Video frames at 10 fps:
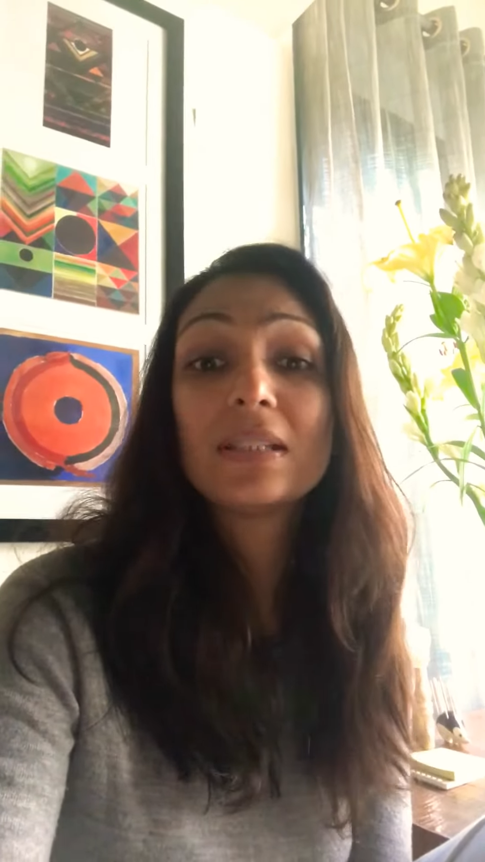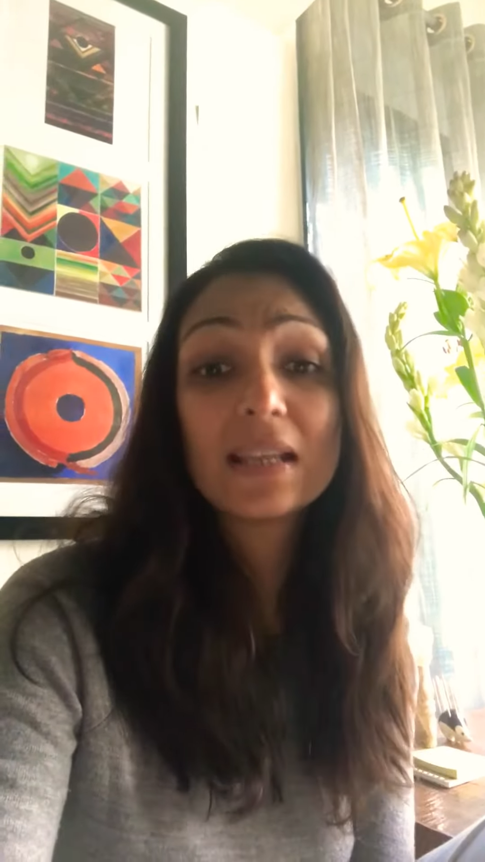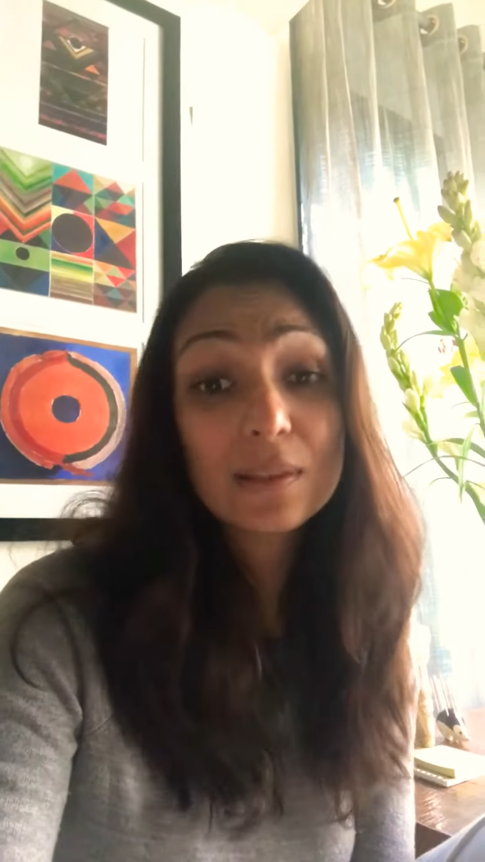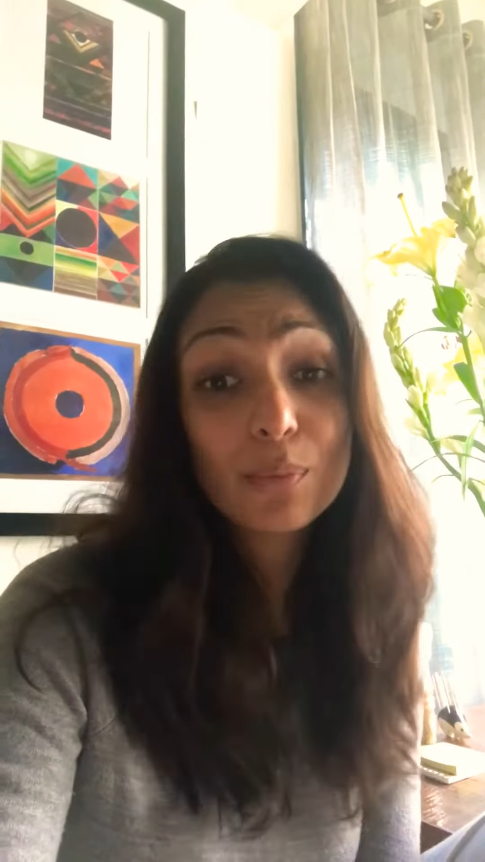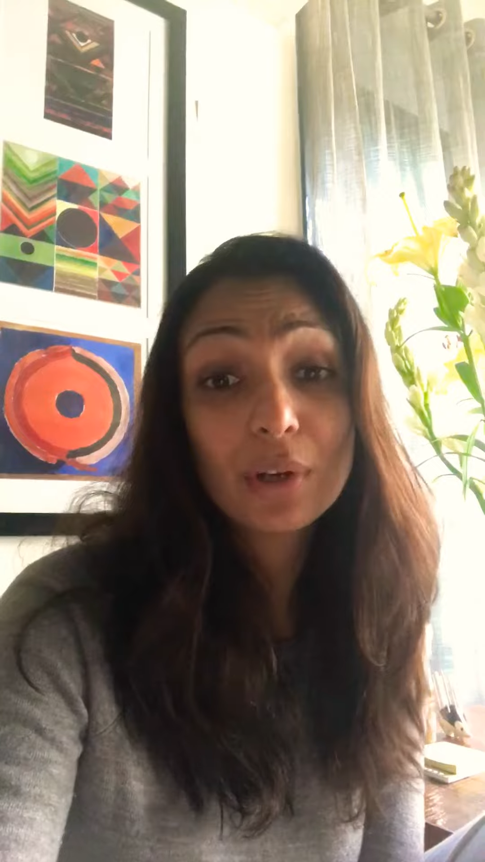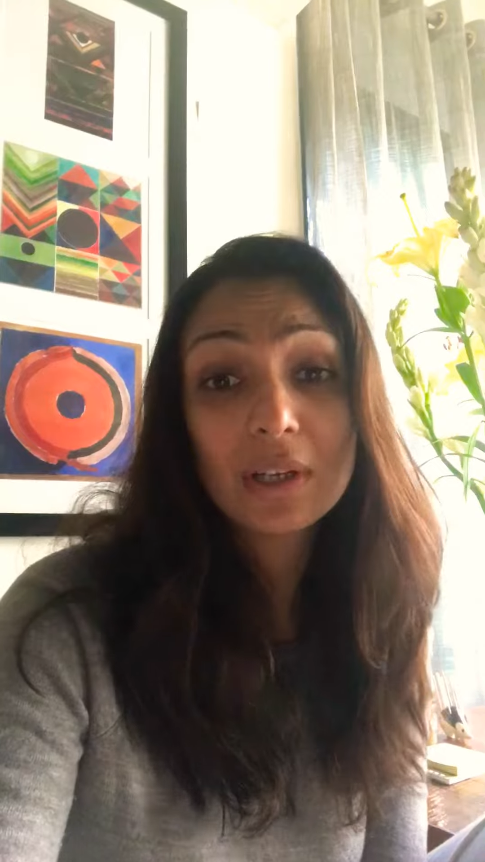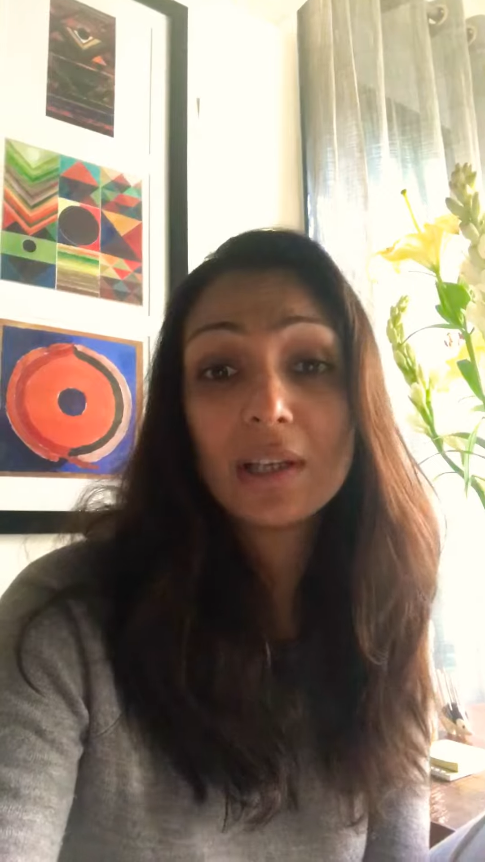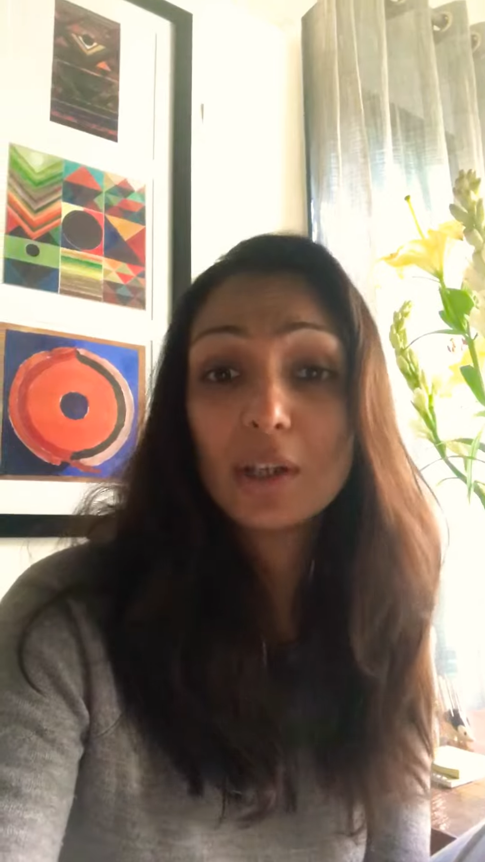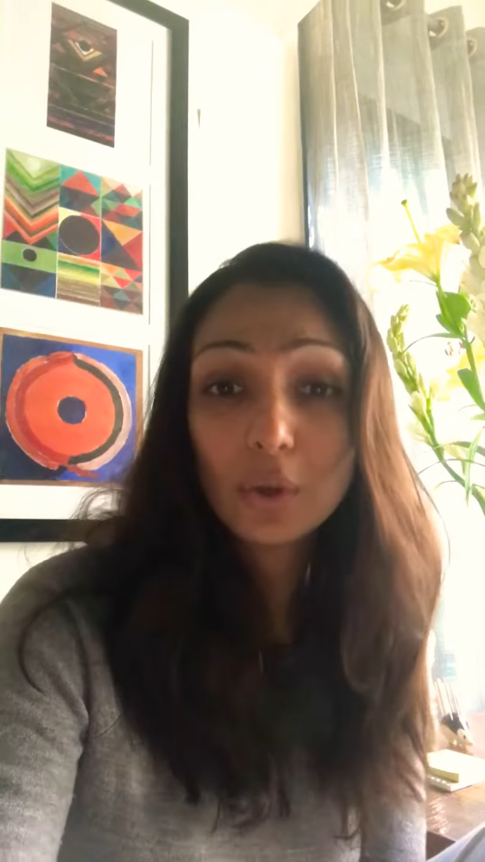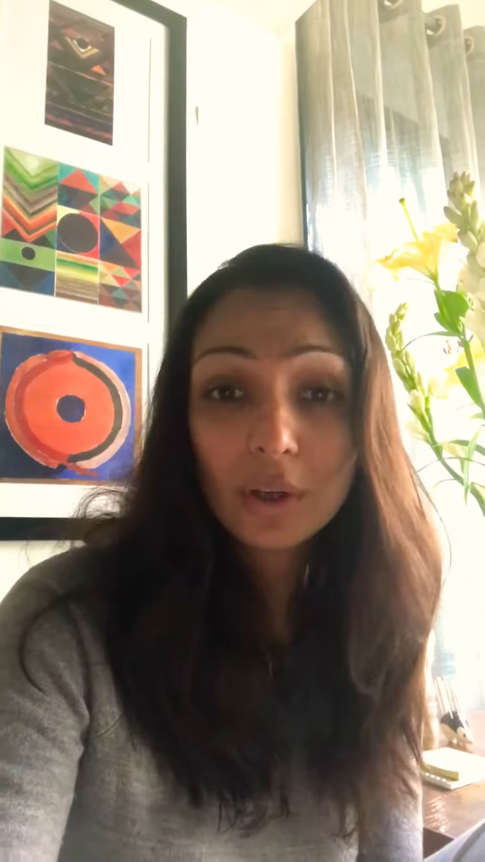
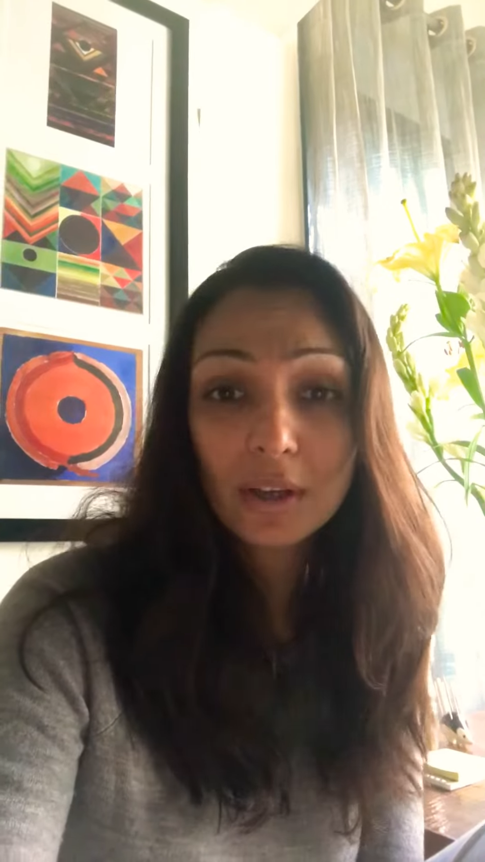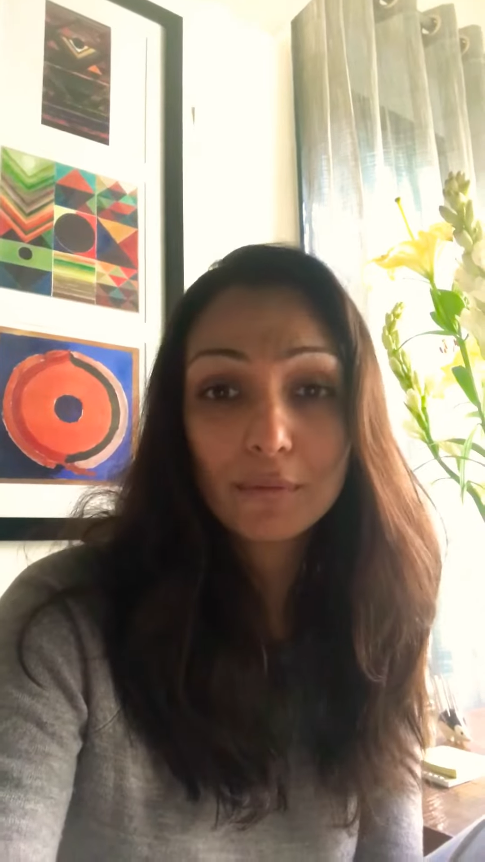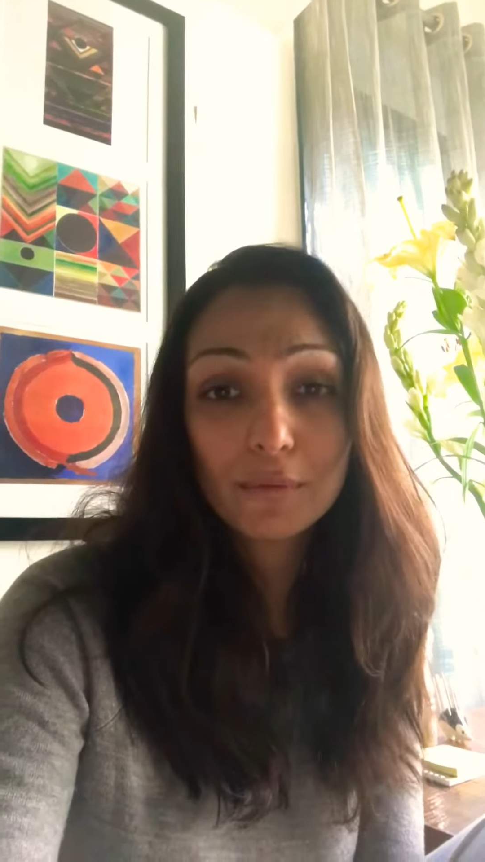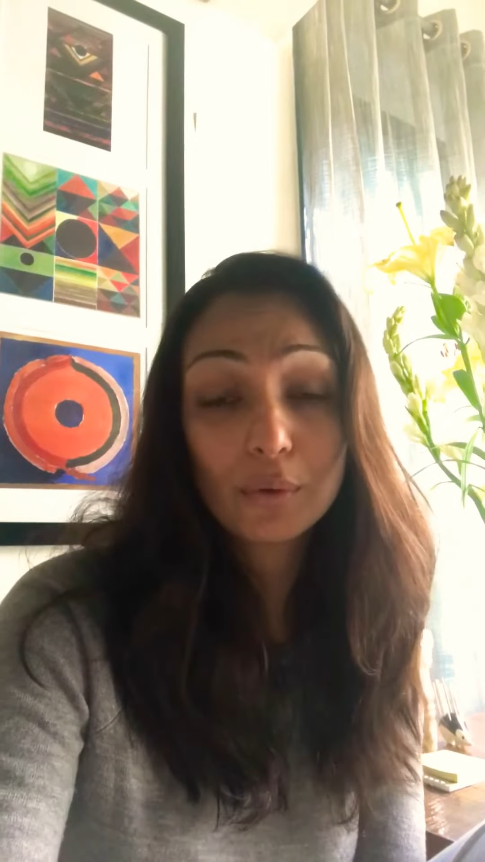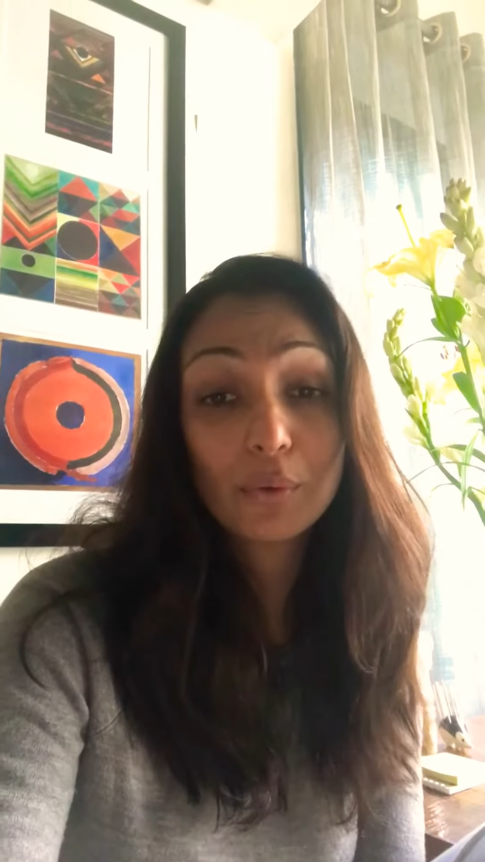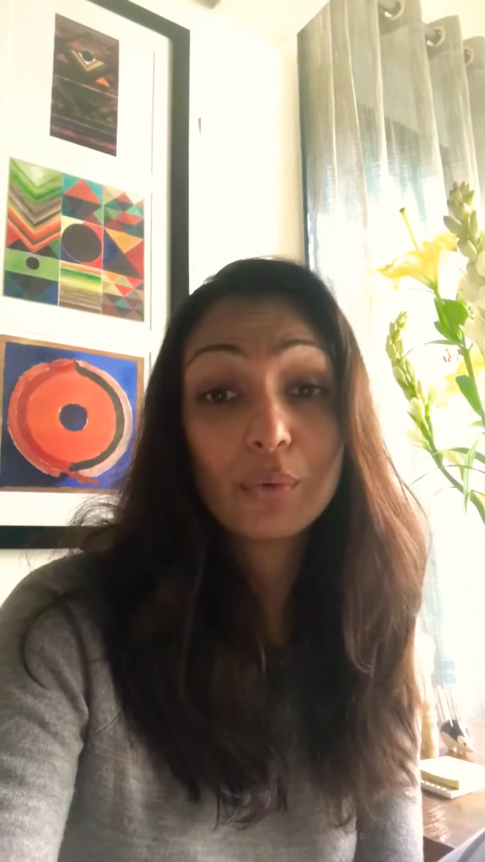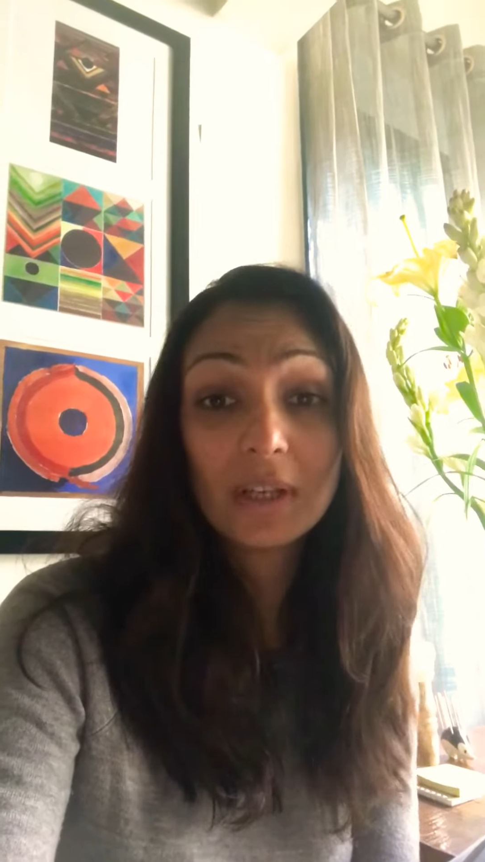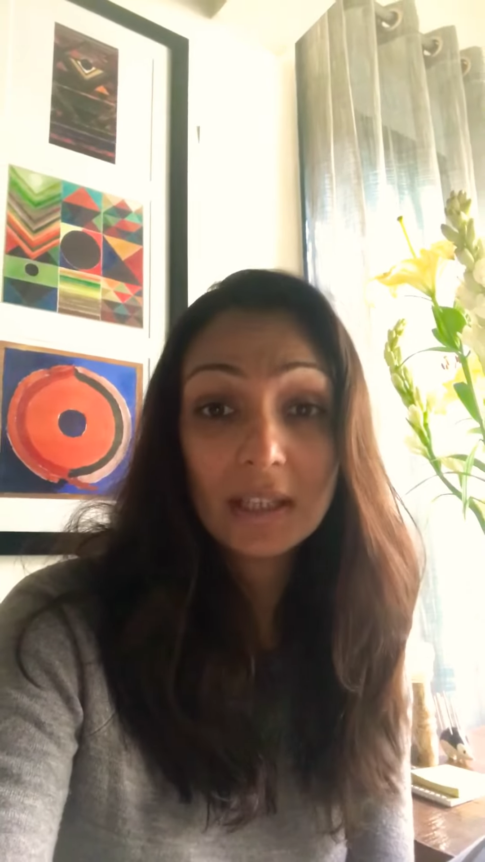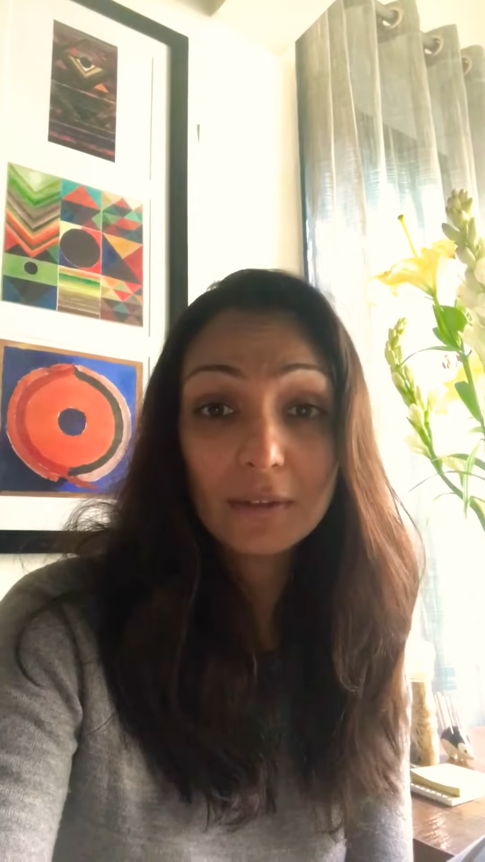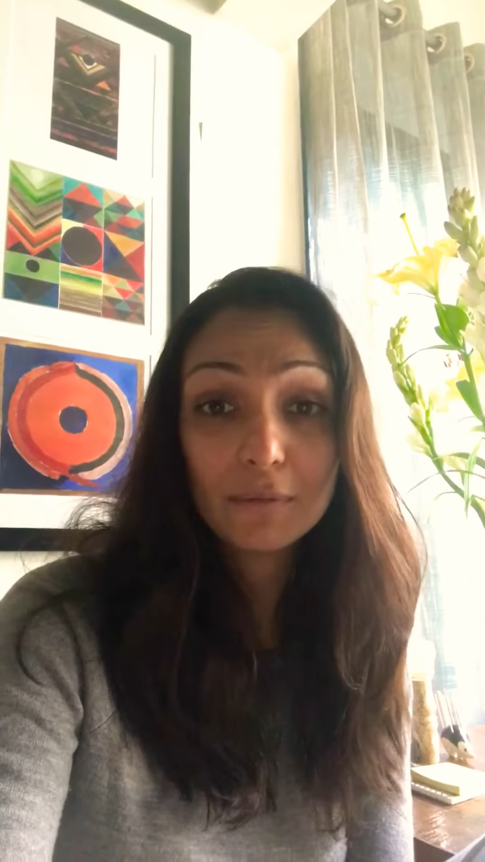desperately looking for
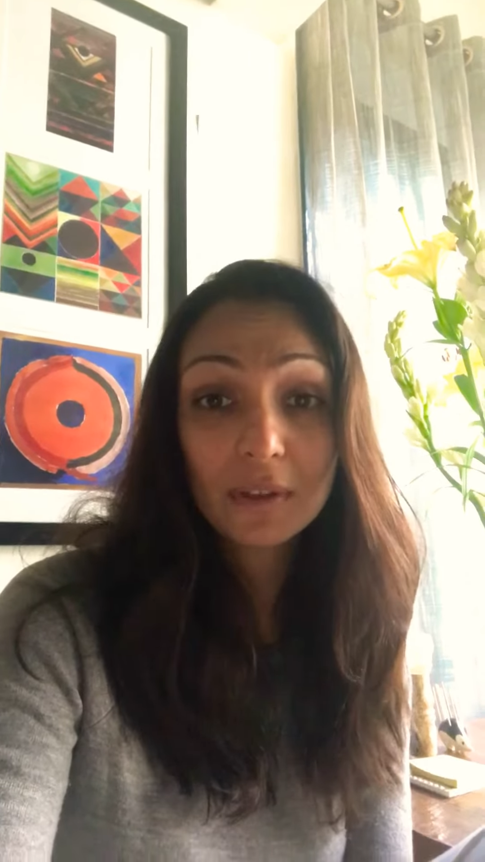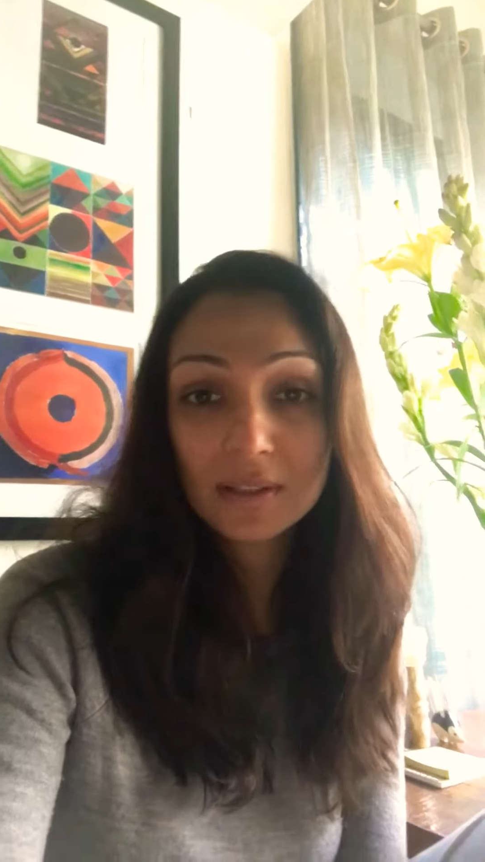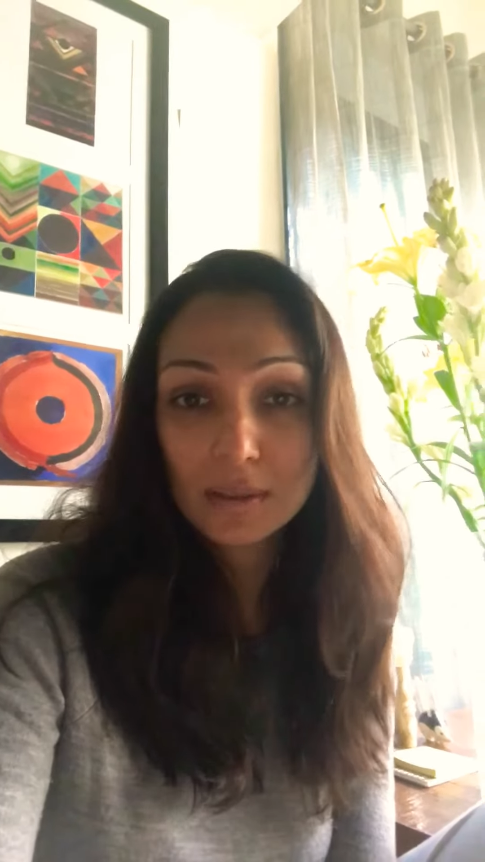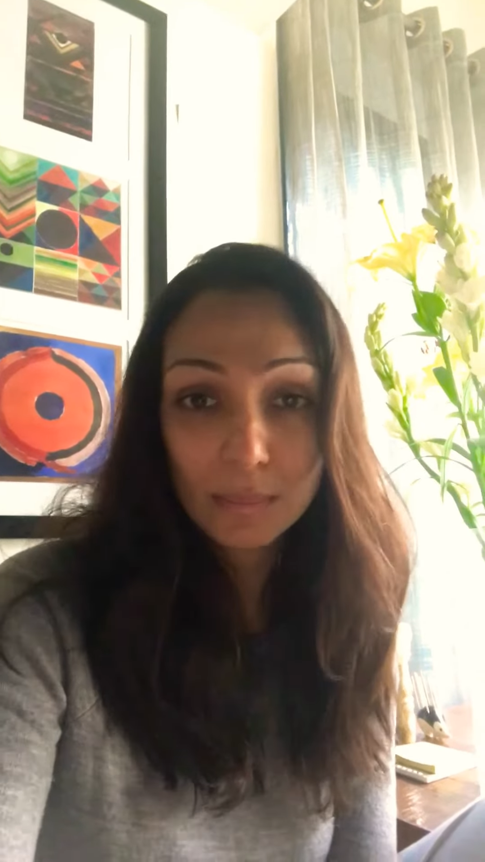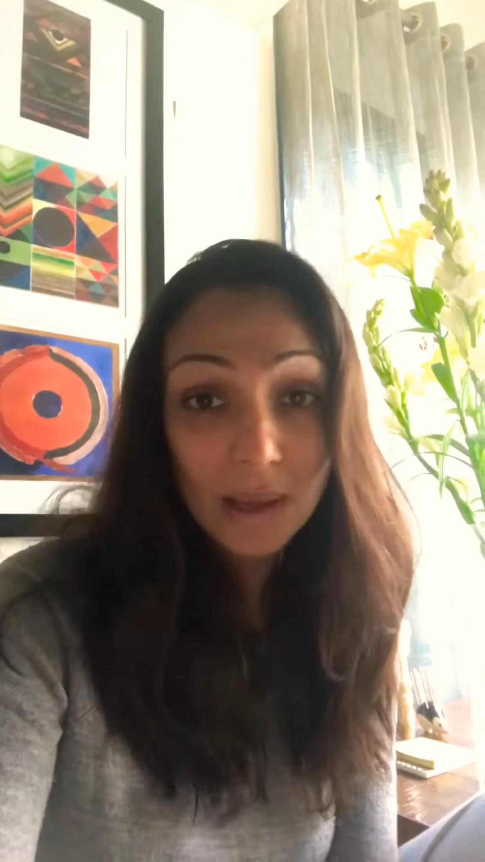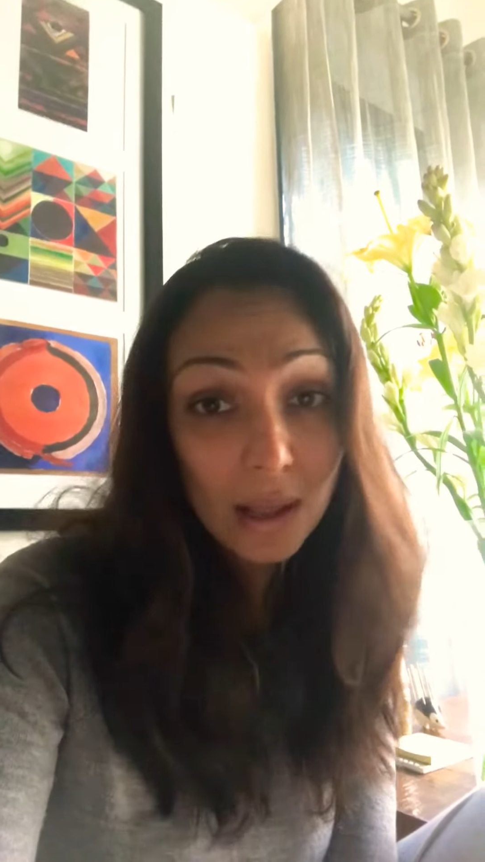relief and some